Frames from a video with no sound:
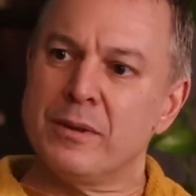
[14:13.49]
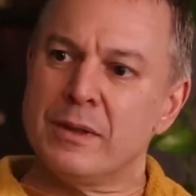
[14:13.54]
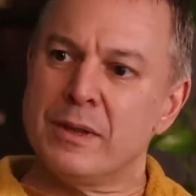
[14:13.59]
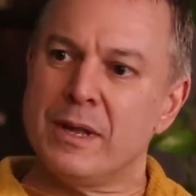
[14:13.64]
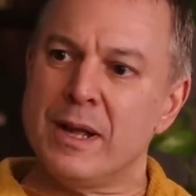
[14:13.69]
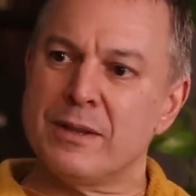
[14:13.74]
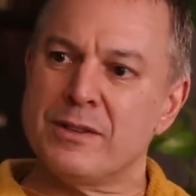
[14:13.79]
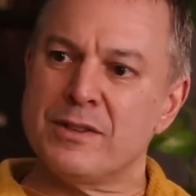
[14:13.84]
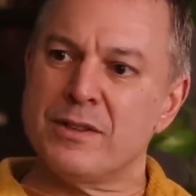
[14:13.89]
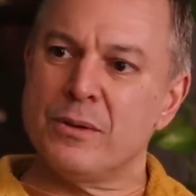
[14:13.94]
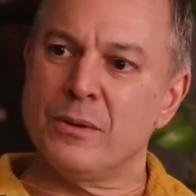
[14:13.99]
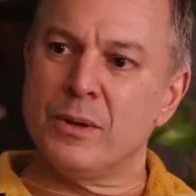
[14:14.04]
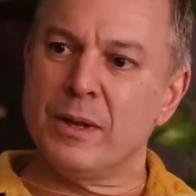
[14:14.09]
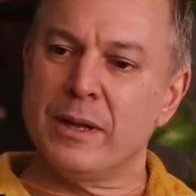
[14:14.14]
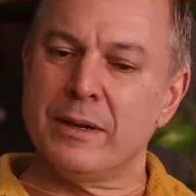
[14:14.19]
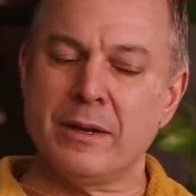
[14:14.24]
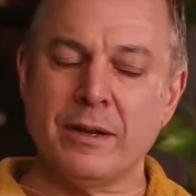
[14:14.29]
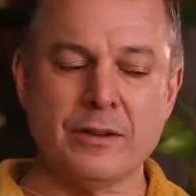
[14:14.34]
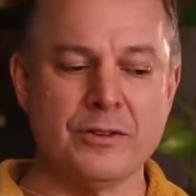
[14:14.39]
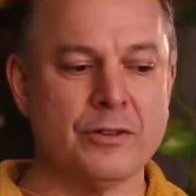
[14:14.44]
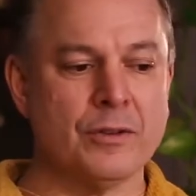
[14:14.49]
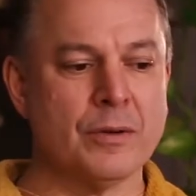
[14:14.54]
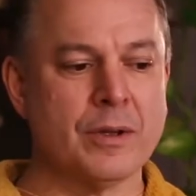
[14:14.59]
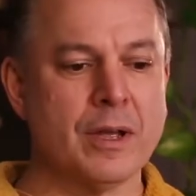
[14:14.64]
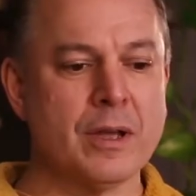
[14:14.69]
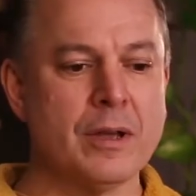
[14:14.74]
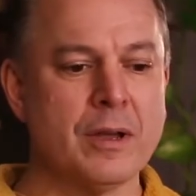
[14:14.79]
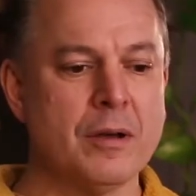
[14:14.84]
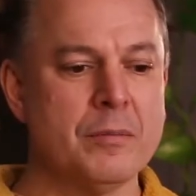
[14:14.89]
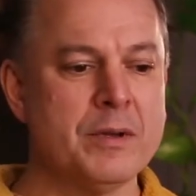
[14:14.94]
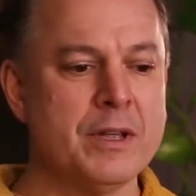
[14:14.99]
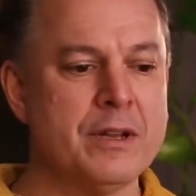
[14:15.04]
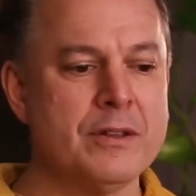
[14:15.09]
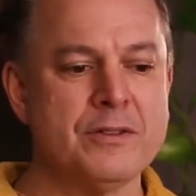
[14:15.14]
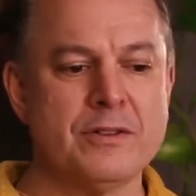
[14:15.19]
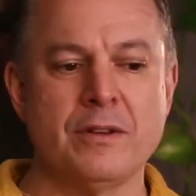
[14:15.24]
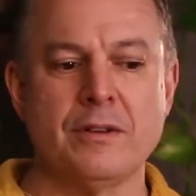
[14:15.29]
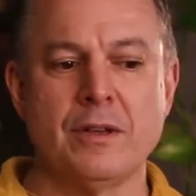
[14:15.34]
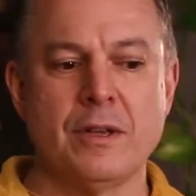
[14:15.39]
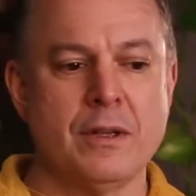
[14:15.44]
That's the whole idea. So it can come in
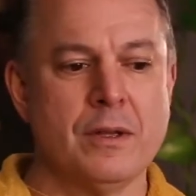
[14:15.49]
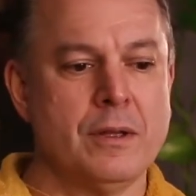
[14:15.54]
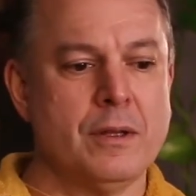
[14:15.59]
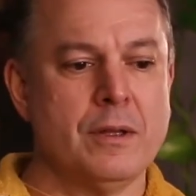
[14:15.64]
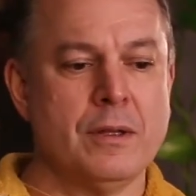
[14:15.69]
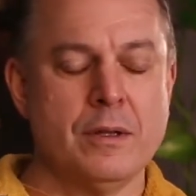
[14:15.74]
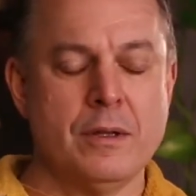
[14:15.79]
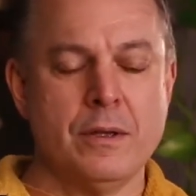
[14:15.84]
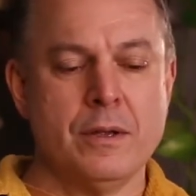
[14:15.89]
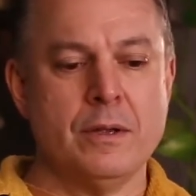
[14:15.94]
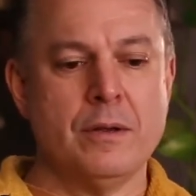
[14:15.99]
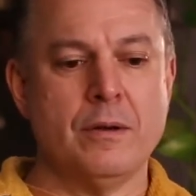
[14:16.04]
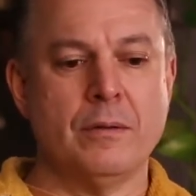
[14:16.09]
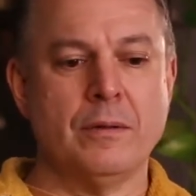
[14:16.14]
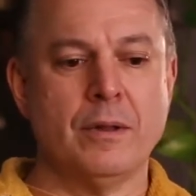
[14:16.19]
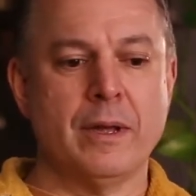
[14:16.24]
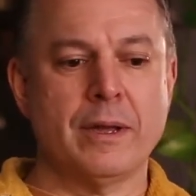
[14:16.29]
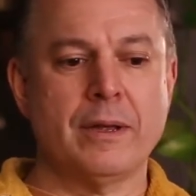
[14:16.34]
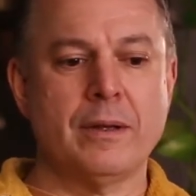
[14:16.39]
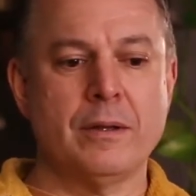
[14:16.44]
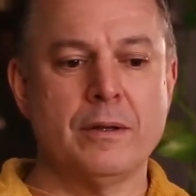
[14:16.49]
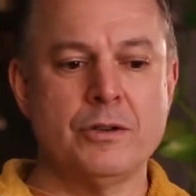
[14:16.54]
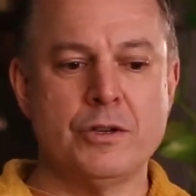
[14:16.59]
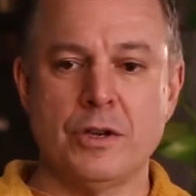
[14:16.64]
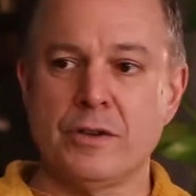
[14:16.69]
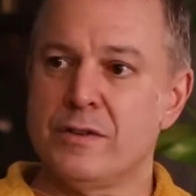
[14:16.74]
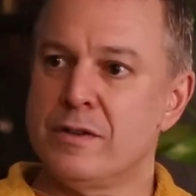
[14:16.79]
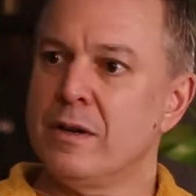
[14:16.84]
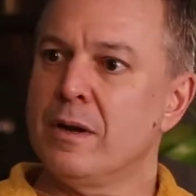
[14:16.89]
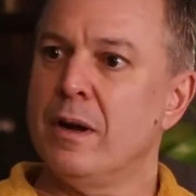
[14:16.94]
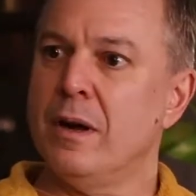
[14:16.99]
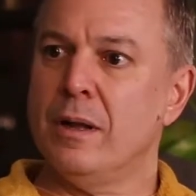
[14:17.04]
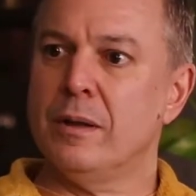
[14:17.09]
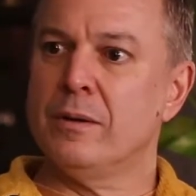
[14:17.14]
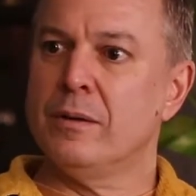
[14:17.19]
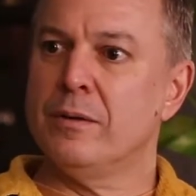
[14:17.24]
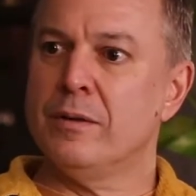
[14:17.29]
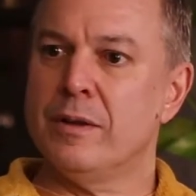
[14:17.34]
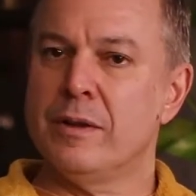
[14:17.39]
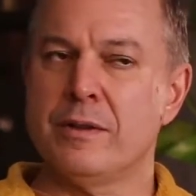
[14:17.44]
as a, like just the
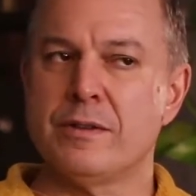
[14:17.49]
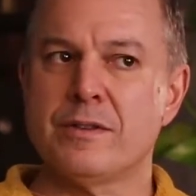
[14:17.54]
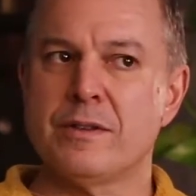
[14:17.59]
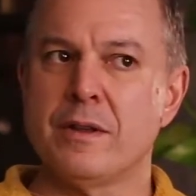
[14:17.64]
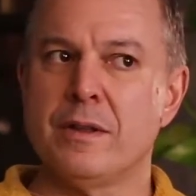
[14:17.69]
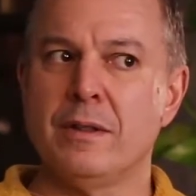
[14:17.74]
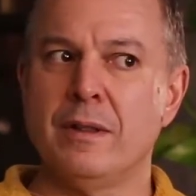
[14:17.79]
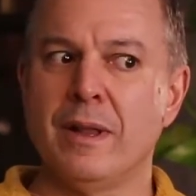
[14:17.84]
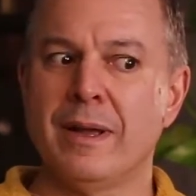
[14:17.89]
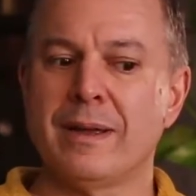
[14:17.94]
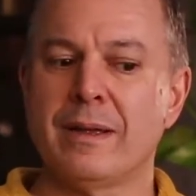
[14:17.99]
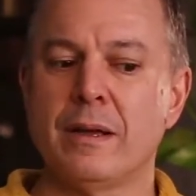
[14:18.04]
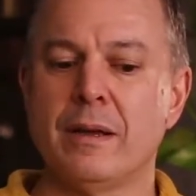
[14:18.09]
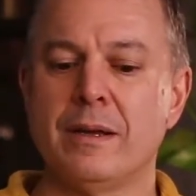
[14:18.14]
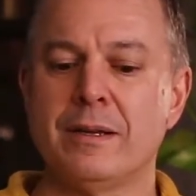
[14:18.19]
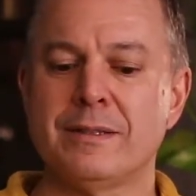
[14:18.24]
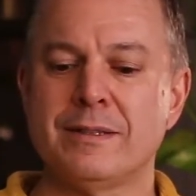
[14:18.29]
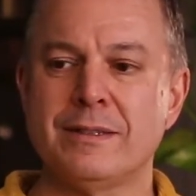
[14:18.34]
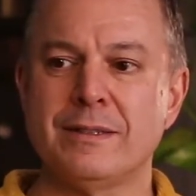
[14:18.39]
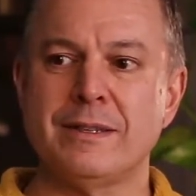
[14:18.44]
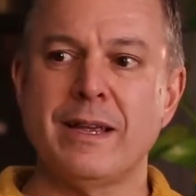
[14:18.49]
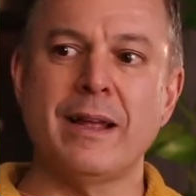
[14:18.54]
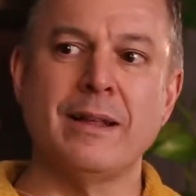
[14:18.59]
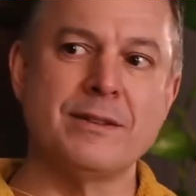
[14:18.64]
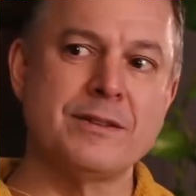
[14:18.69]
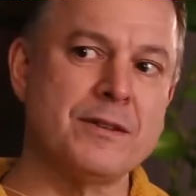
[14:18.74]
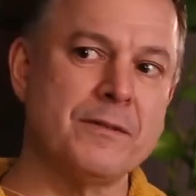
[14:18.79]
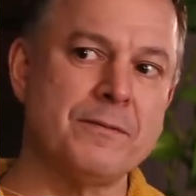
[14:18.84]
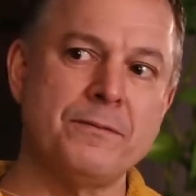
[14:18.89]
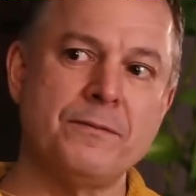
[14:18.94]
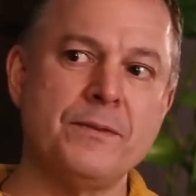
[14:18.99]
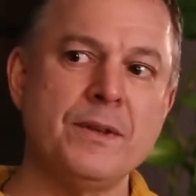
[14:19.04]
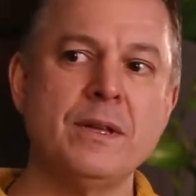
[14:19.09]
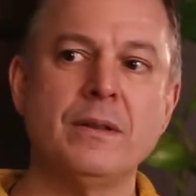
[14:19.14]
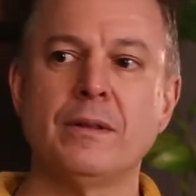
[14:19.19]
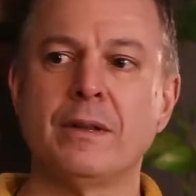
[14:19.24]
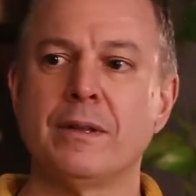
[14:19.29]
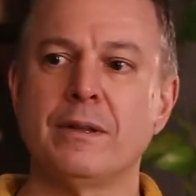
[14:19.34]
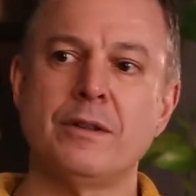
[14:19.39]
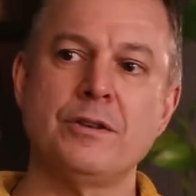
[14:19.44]
color, that it's like a sense, a
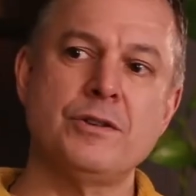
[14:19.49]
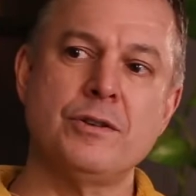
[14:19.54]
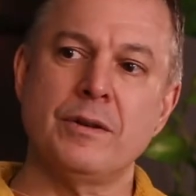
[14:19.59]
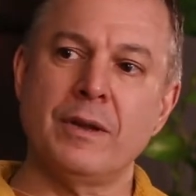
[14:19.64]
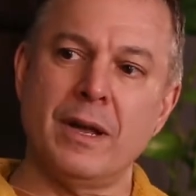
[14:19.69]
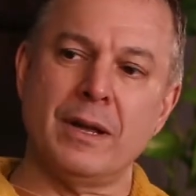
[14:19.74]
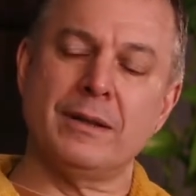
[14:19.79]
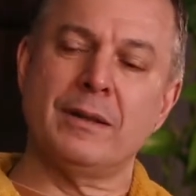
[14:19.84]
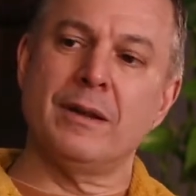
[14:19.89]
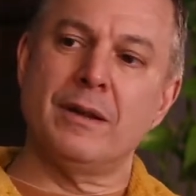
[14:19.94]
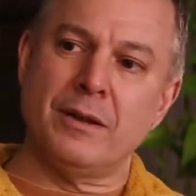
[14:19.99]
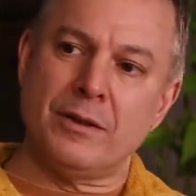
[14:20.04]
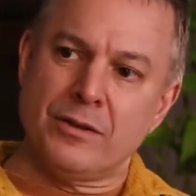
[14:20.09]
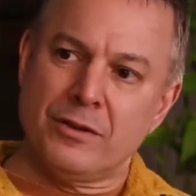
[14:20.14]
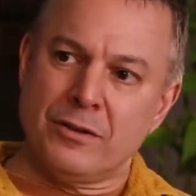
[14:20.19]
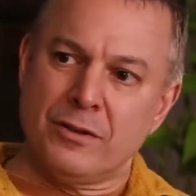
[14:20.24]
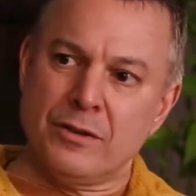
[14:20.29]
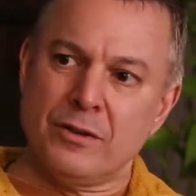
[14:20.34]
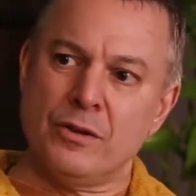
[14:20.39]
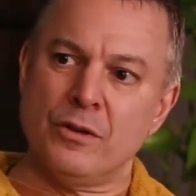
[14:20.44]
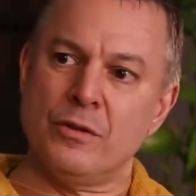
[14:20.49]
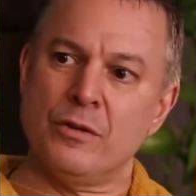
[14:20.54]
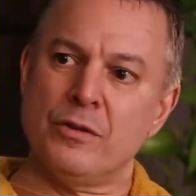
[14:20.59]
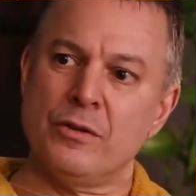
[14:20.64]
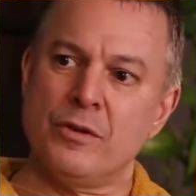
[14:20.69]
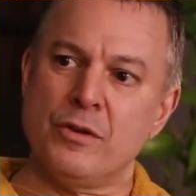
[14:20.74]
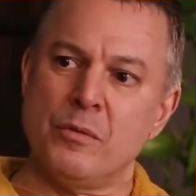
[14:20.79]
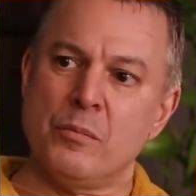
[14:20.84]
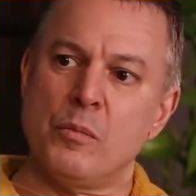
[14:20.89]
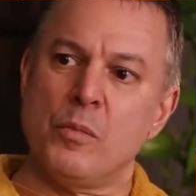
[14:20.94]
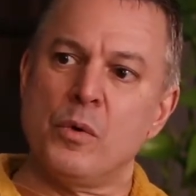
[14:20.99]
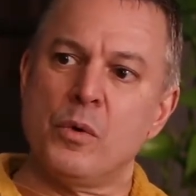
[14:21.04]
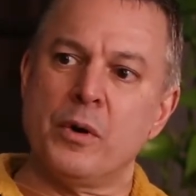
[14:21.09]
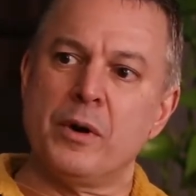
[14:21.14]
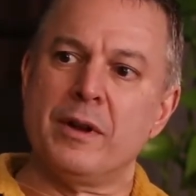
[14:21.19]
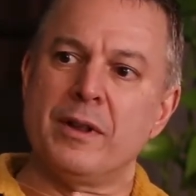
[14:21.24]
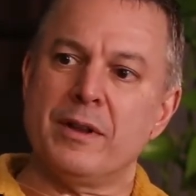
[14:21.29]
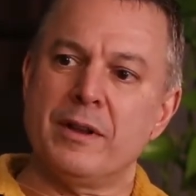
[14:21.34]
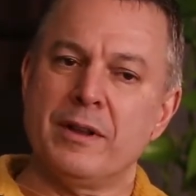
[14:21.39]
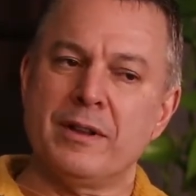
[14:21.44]
feeling that you get that it's, you're more
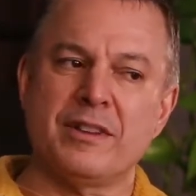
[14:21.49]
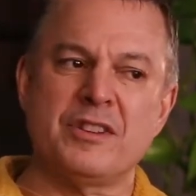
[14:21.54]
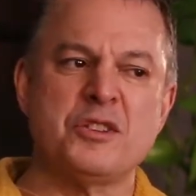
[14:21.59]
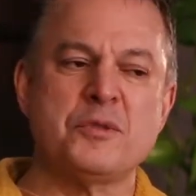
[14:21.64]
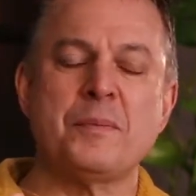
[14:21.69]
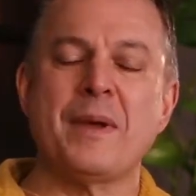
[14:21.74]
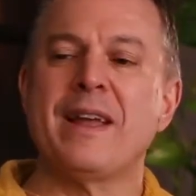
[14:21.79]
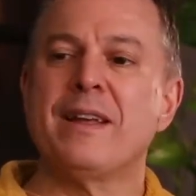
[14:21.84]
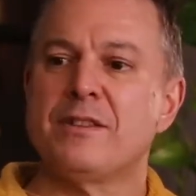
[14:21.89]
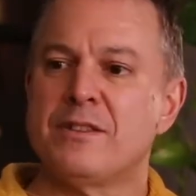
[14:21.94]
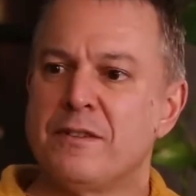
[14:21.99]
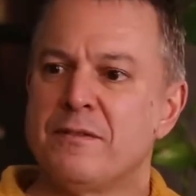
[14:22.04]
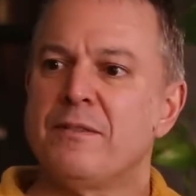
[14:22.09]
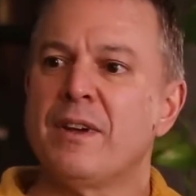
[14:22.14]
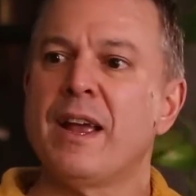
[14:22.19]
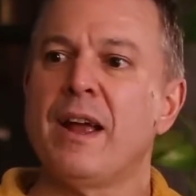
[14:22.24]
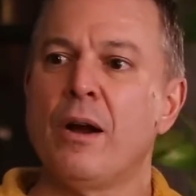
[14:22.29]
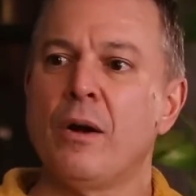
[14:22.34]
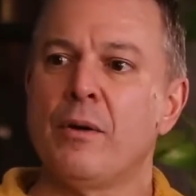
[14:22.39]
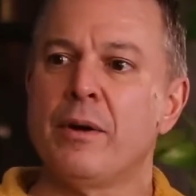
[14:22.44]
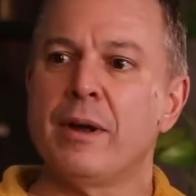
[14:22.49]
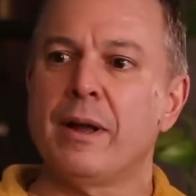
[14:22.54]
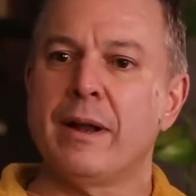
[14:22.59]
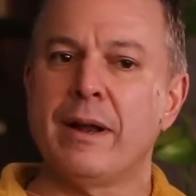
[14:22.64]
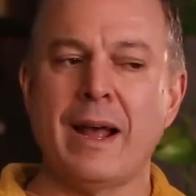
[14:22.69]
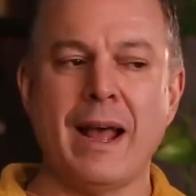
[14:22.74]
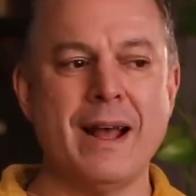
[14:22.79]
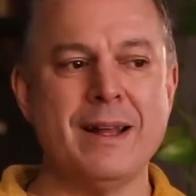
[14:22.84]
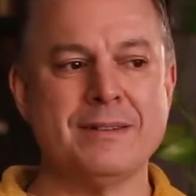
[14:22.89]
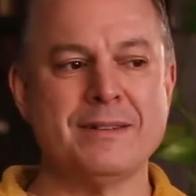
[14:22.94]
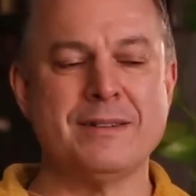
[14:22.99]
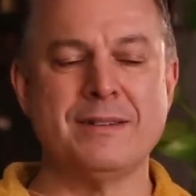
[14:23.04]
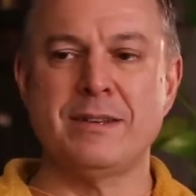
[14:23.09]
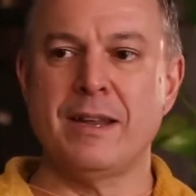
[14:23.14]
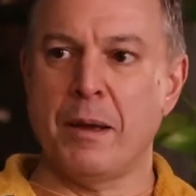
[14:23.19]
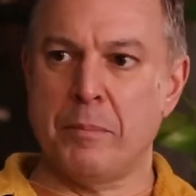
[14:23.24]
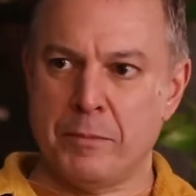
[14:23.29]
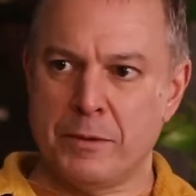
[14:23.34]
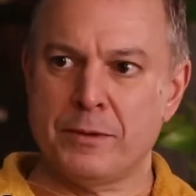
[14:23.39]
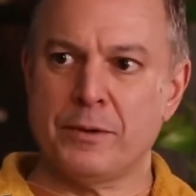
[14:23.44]
in an expansive area. It has
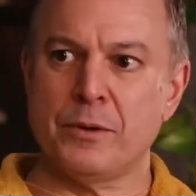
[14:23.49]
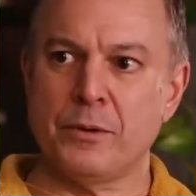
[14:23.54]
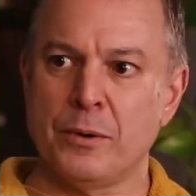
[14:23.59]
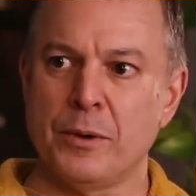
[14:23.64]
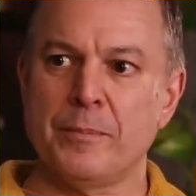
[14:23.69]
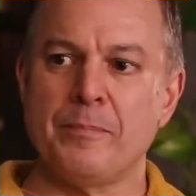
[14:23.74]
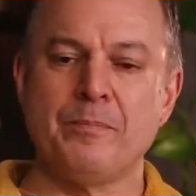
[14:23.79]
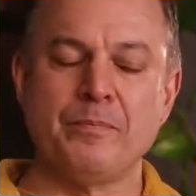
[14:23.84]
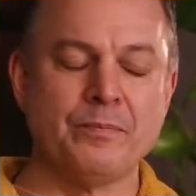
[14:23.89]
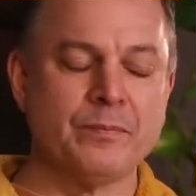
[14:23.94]
depth to it.